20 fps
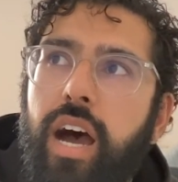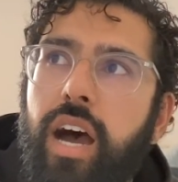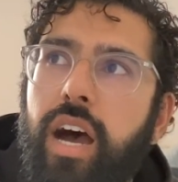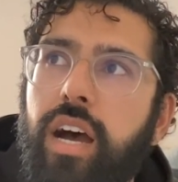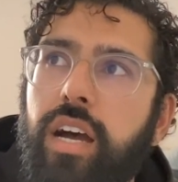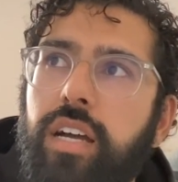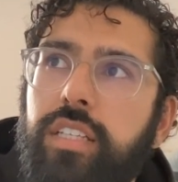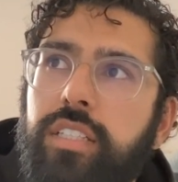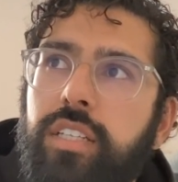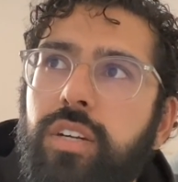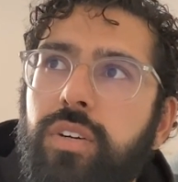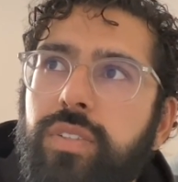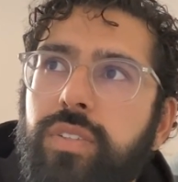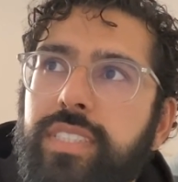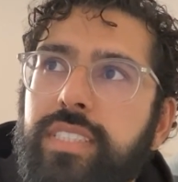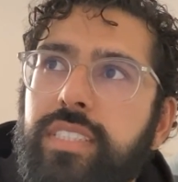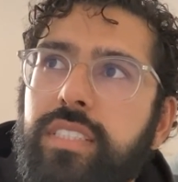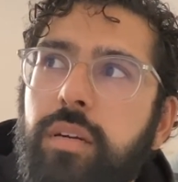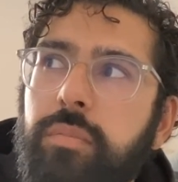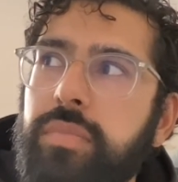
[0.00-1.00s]

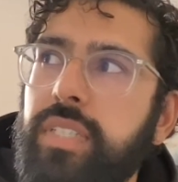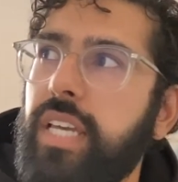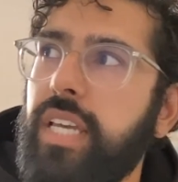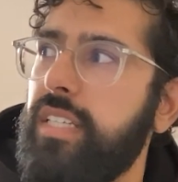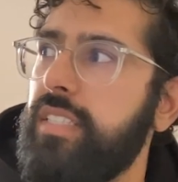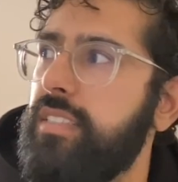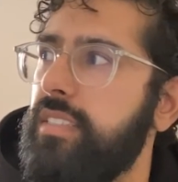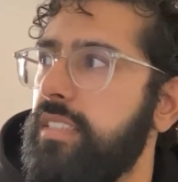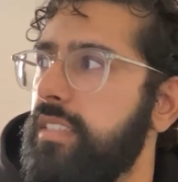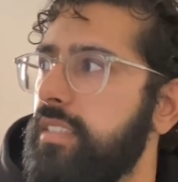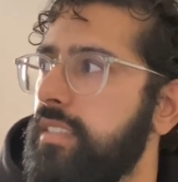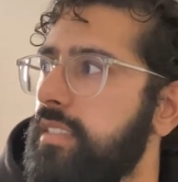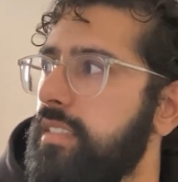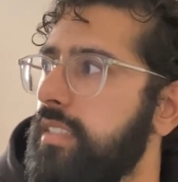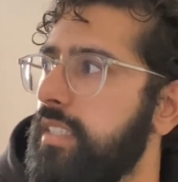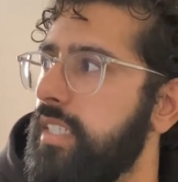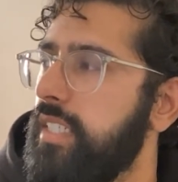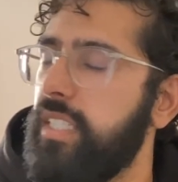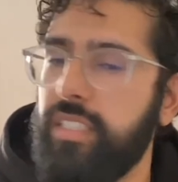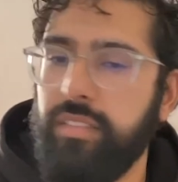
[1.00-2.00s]
in some
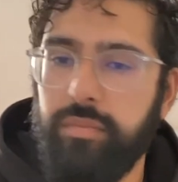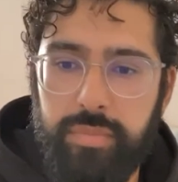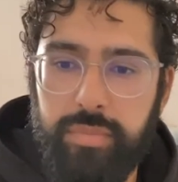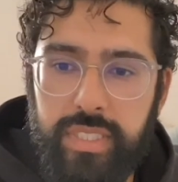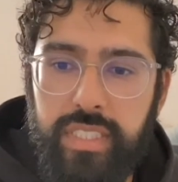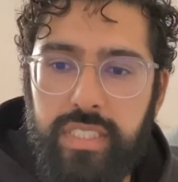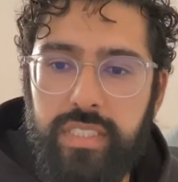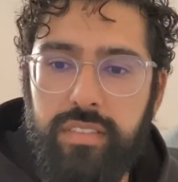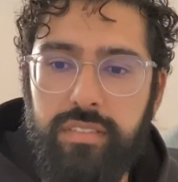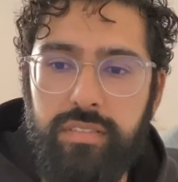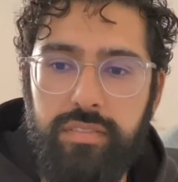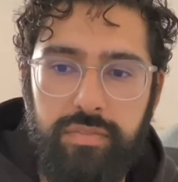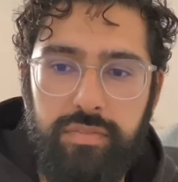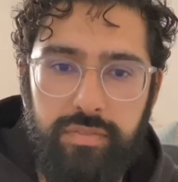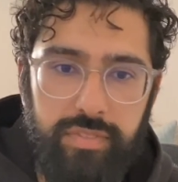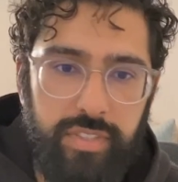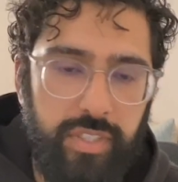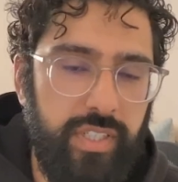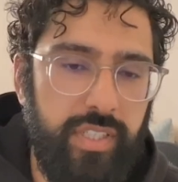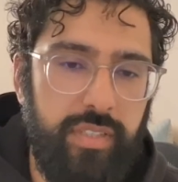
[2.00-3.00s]
cases it can be
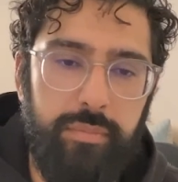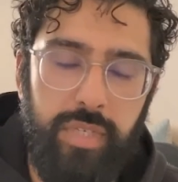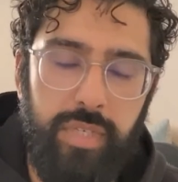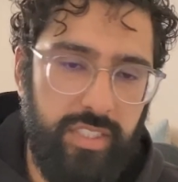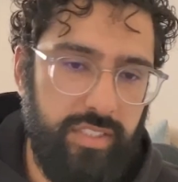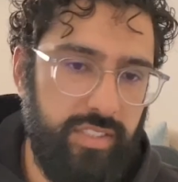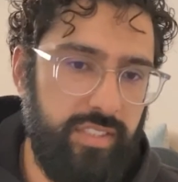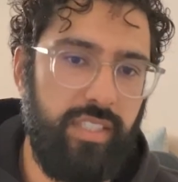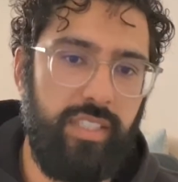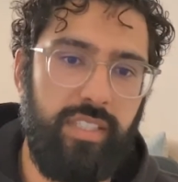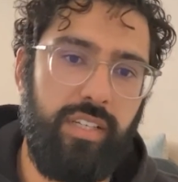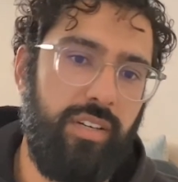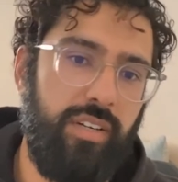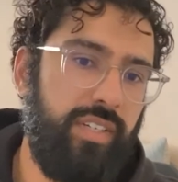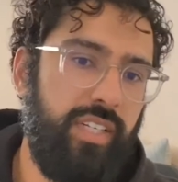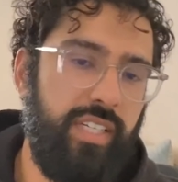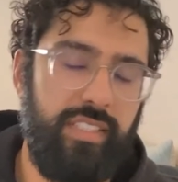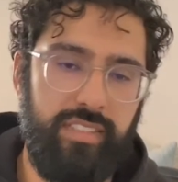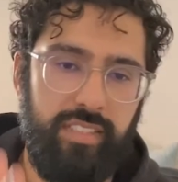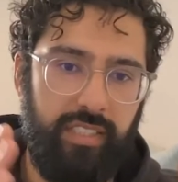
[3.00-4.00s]
very much like,
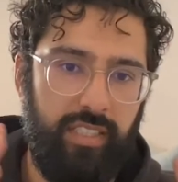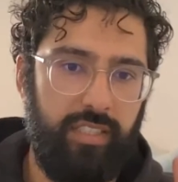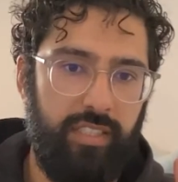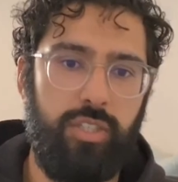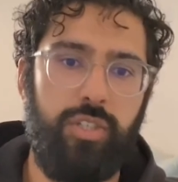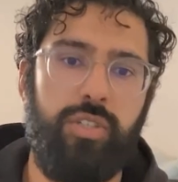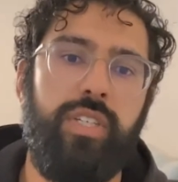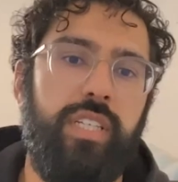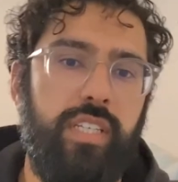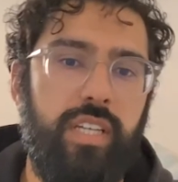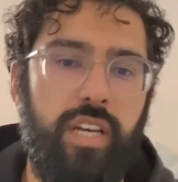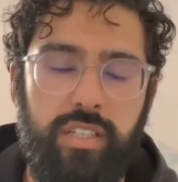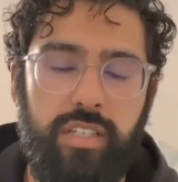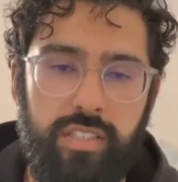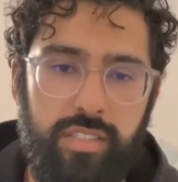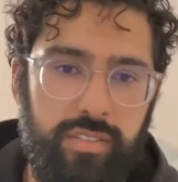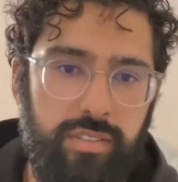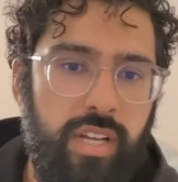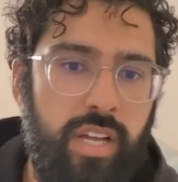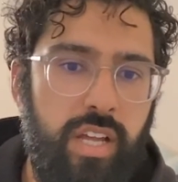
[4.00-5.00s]
okay, it's like a cookie
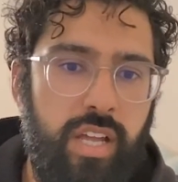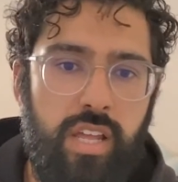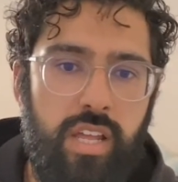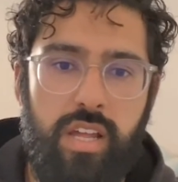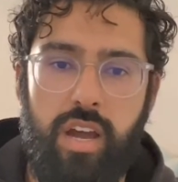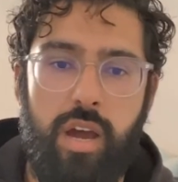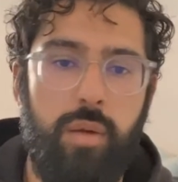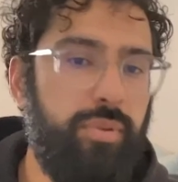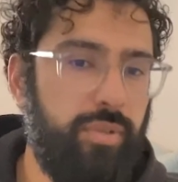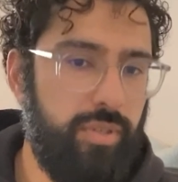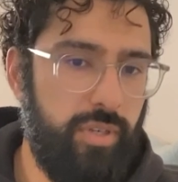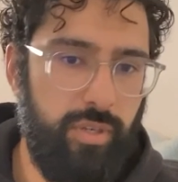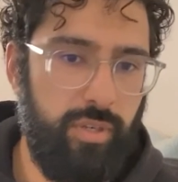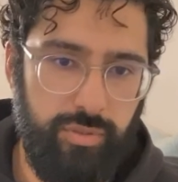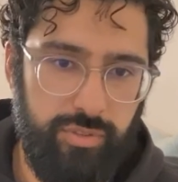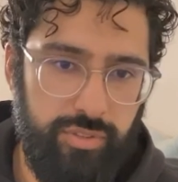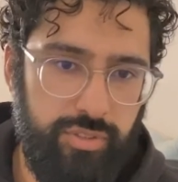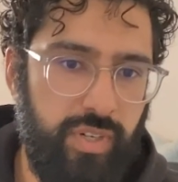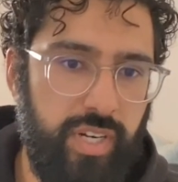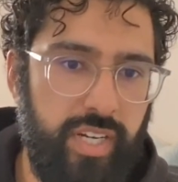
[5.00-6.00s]
cutter
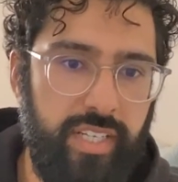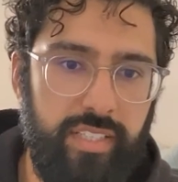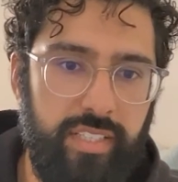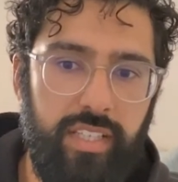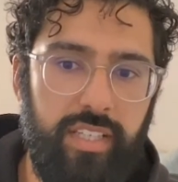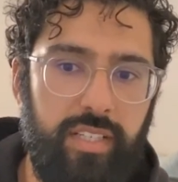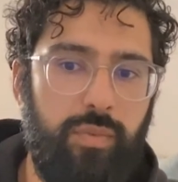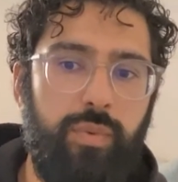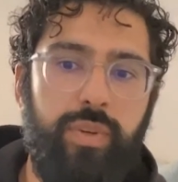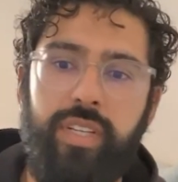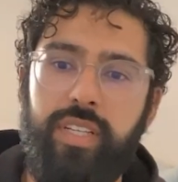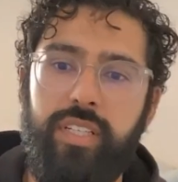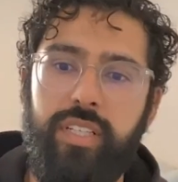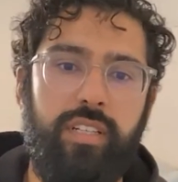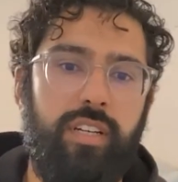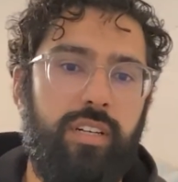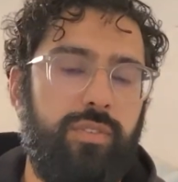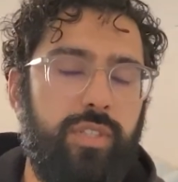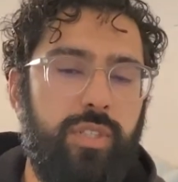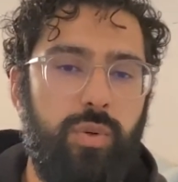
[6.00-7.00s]
approach, right? Like
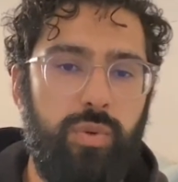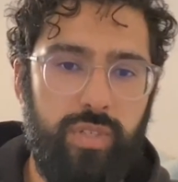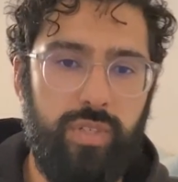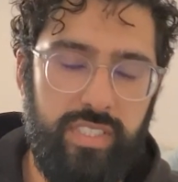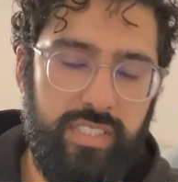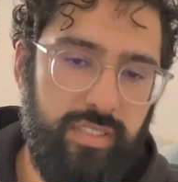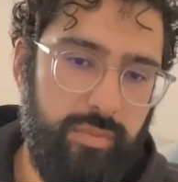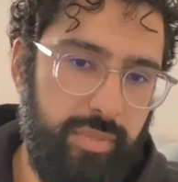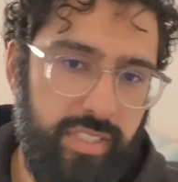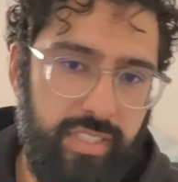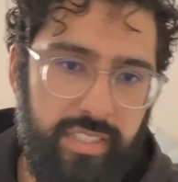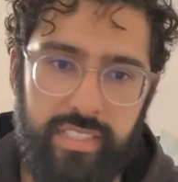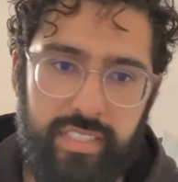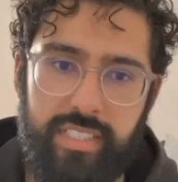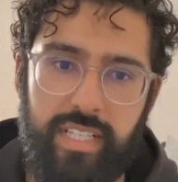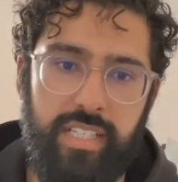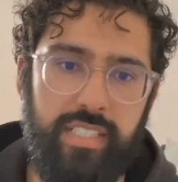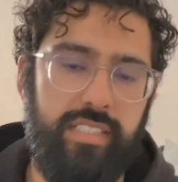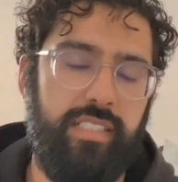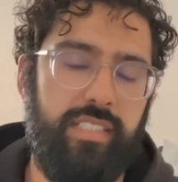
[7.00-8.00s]
we are recording stability